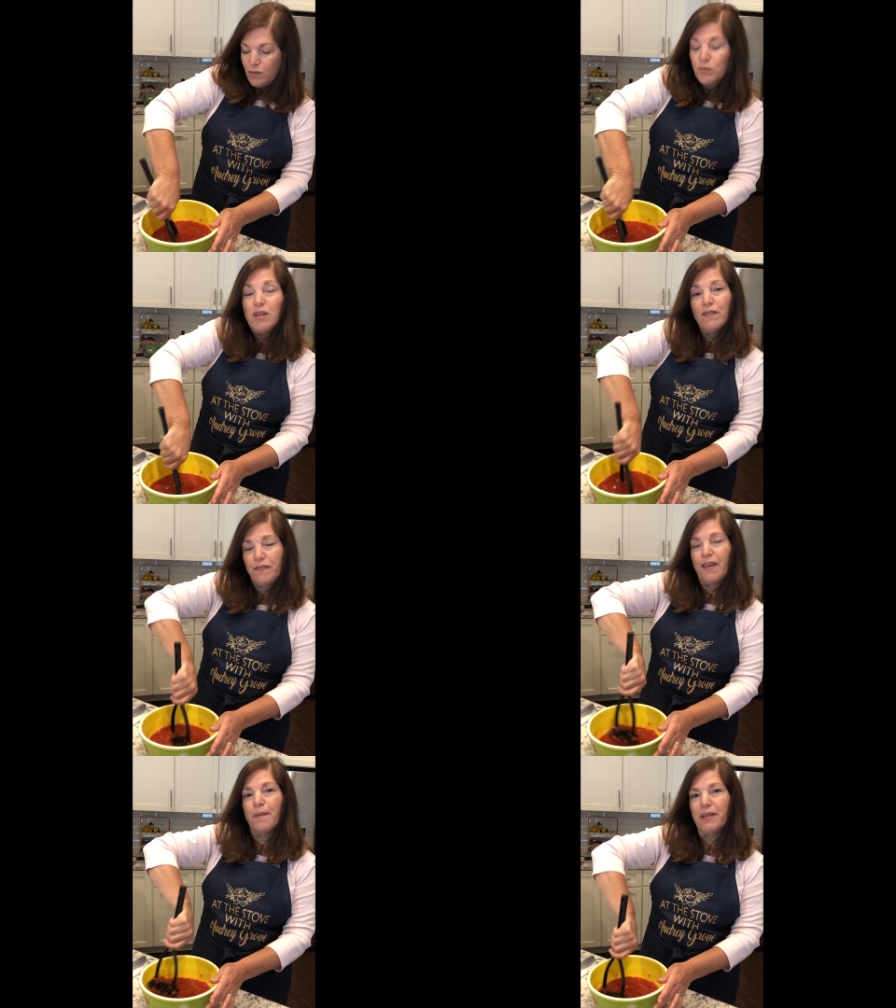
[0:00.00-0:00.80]
real
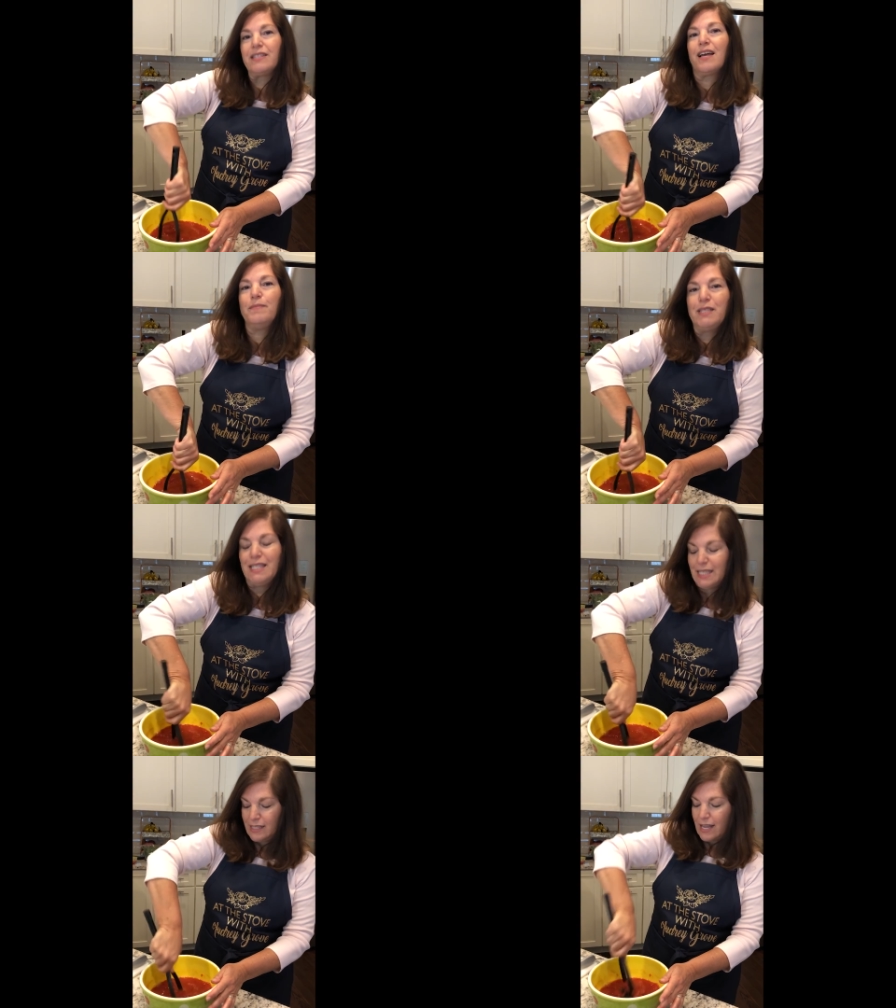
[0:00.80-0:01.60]
family time to
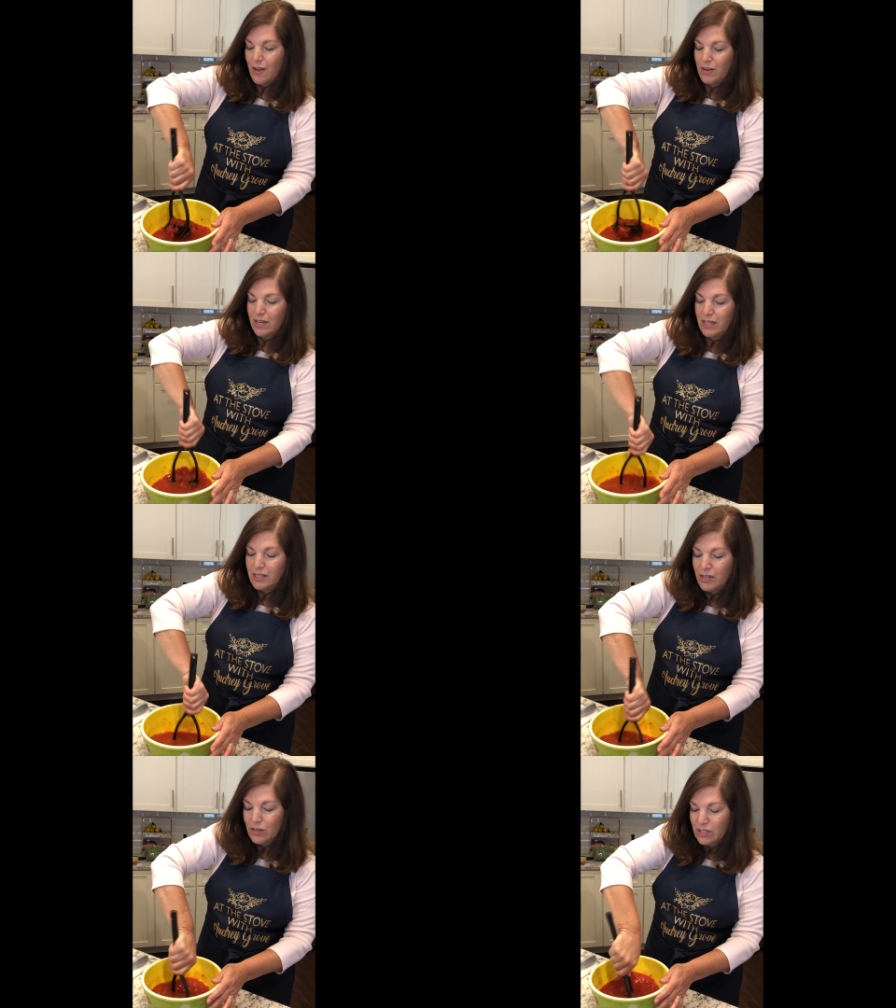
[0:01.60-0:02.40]
sit down and eat
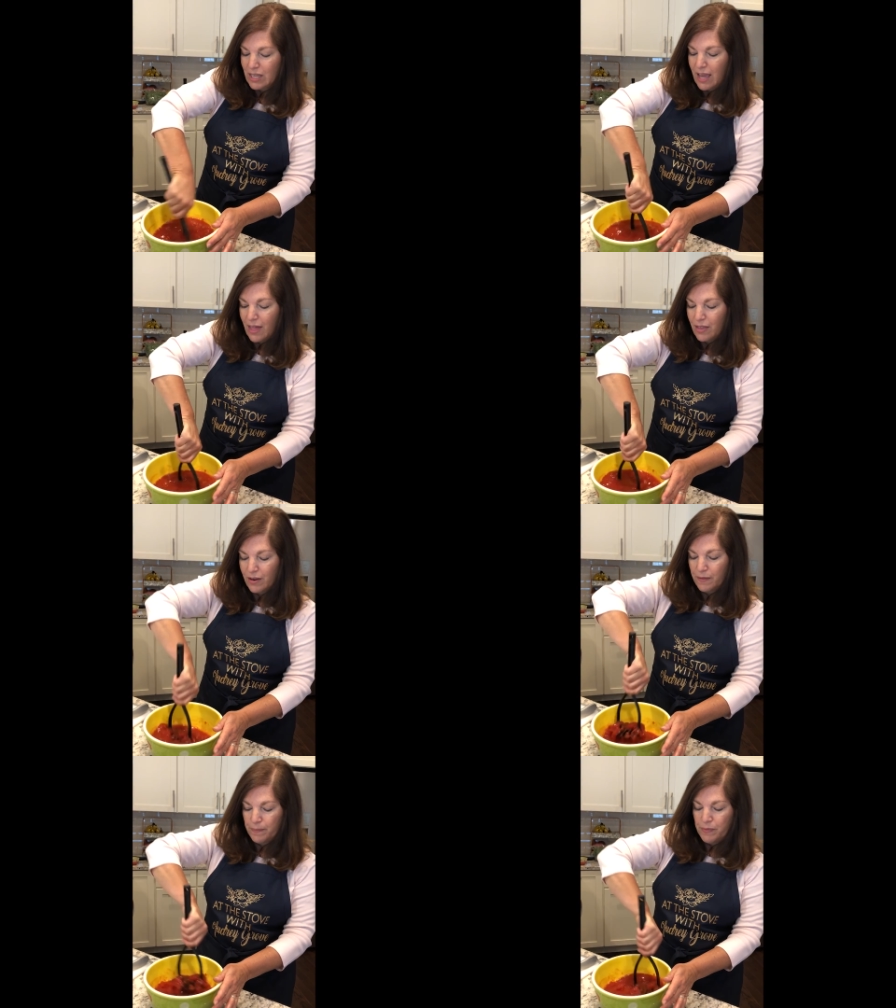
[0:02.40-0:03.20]
dinner together.